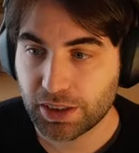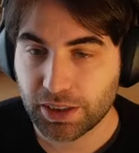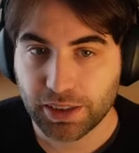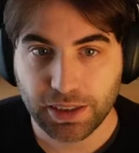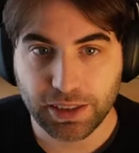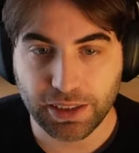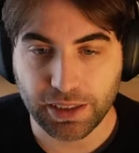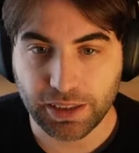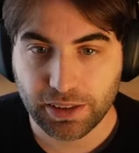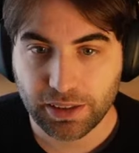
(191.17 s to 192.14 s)

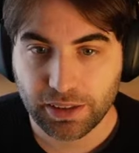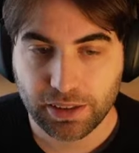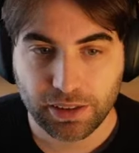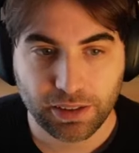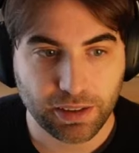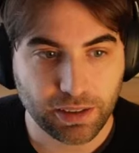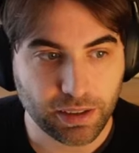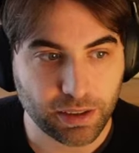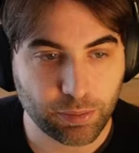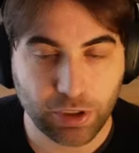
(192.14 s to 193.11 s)
the
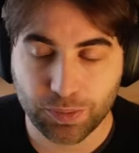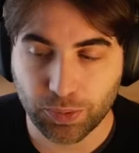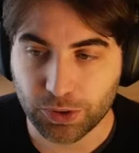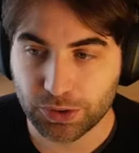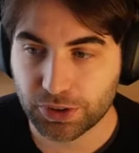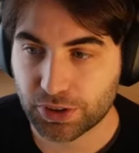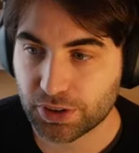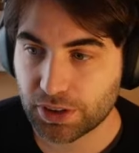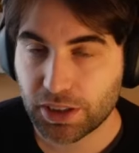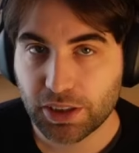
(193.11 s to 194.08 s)
blog posts.
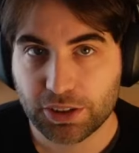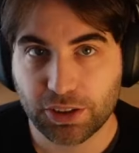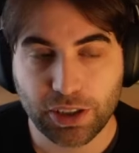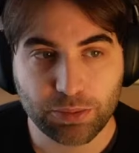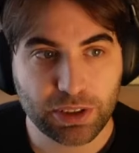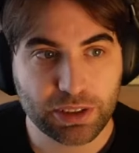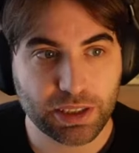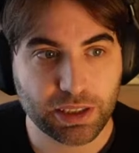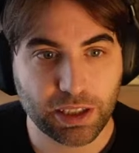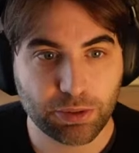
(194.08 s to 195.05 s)
So that means that
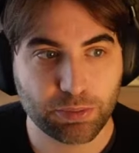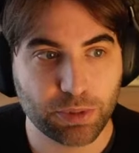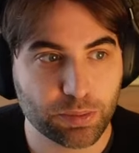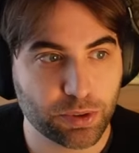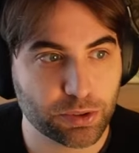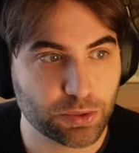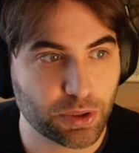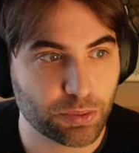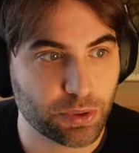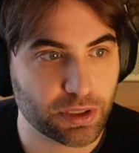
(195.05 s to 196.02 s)
every blog post we are
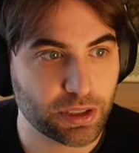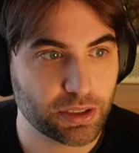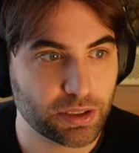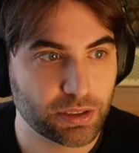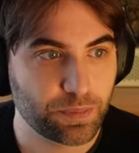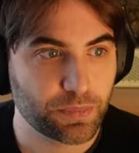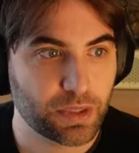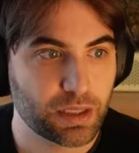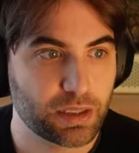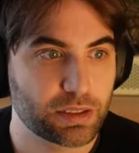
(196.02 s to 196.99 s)
working on,
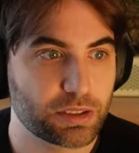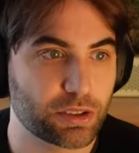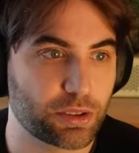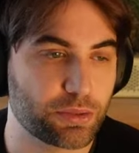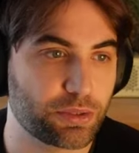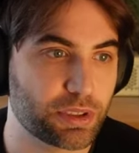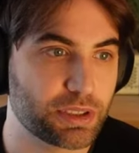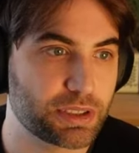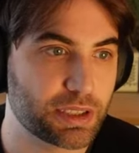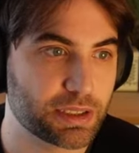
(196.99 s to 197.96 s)
so for
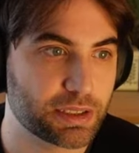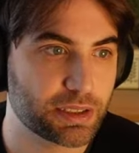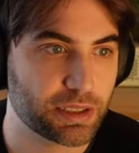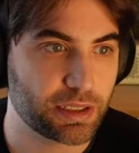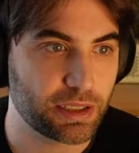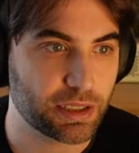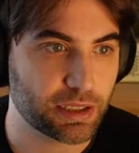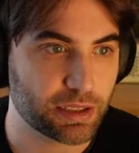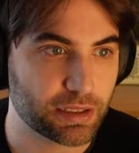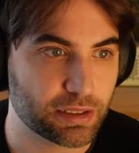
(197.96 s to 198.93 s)
instance,
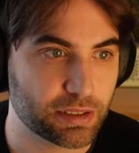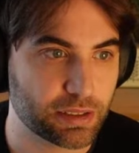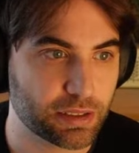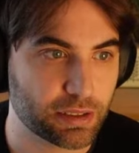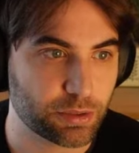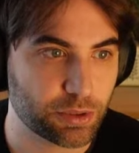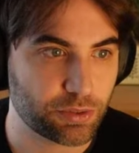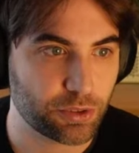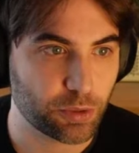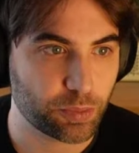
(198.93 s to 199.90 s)
here, if
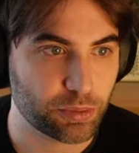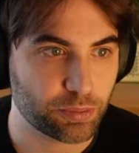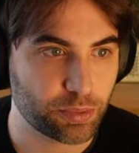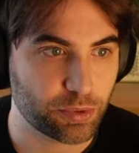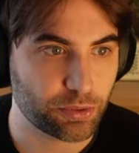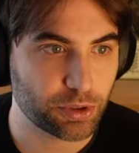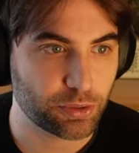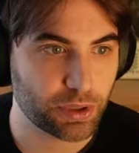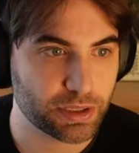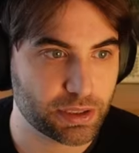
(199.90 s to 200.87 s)
you open pull
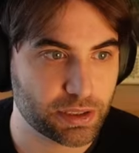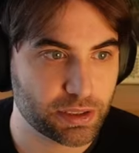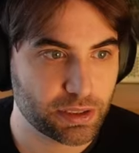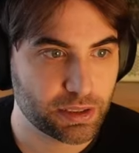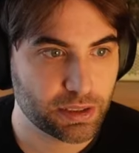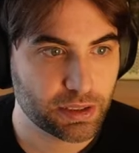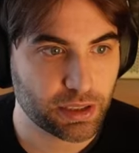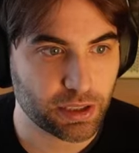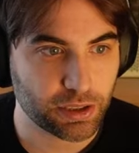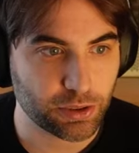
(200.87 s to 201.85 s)
requests
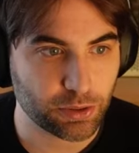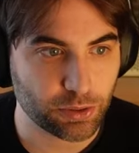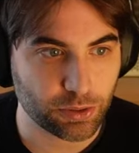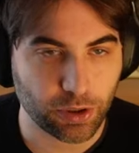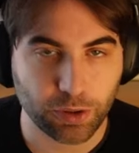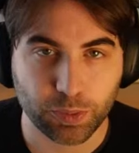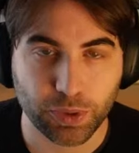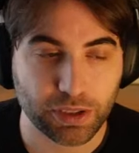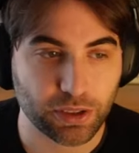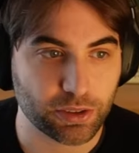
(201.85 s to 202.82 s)
and you open
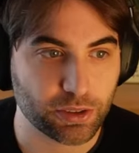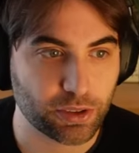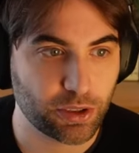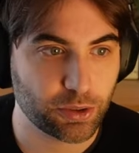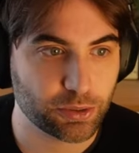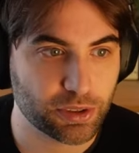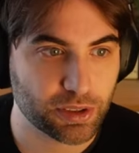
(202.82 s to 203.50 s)
on closed,